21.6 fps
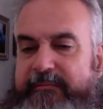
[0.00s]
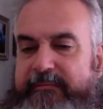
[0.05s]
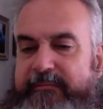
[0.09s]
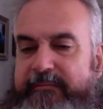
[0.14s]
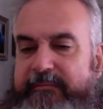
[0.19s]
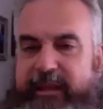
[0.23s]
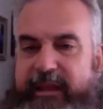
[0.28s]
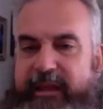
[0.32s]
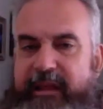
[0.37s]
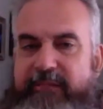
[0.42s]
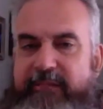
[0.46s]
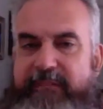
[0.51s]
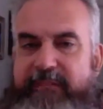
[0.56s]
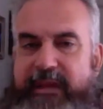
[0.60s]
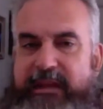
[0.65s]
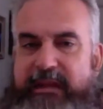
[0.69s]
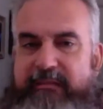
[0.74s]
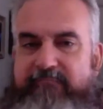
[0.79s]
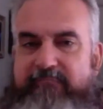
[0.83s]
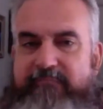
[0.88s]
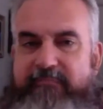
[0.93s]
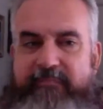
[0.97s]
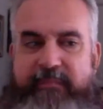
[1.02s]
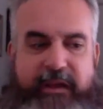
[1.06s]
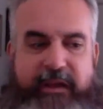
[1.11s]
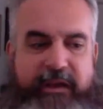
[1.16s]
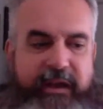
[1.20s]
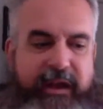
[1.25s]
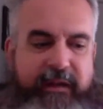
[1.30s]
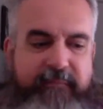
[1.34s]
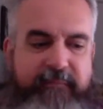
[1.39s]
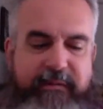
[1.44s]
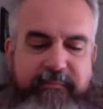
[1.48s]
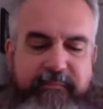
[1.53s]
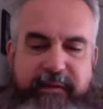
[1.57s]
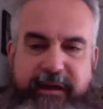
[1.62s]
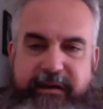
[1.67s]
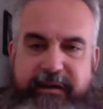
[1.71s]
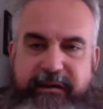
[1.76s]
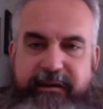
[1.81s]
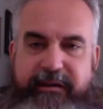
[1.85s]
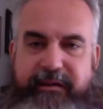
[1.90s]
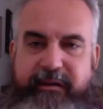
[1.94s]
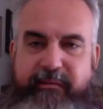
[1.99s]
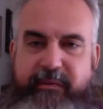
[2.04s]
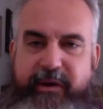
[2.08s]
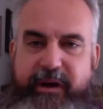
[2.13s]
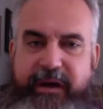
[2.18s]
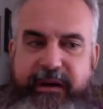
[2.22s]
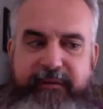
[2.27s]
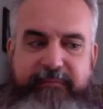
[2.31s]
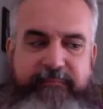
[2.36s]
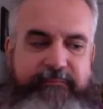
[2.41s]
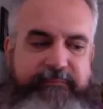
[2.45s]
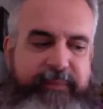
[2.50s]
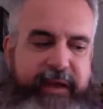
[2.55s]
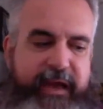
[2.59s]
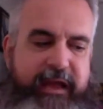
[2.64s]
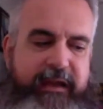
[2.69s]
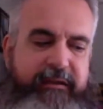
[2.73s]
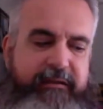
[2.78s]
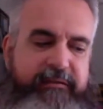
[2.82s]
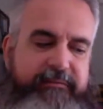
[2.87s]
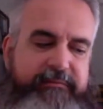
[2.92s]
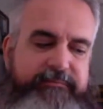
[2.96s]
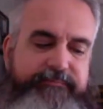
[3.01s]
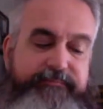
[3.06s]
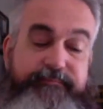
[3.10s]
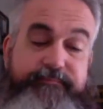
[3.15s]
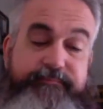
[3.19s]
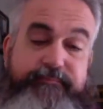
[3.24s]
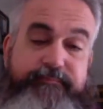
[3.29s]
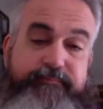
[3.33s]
Marla, they can be unhappy about it all they want. But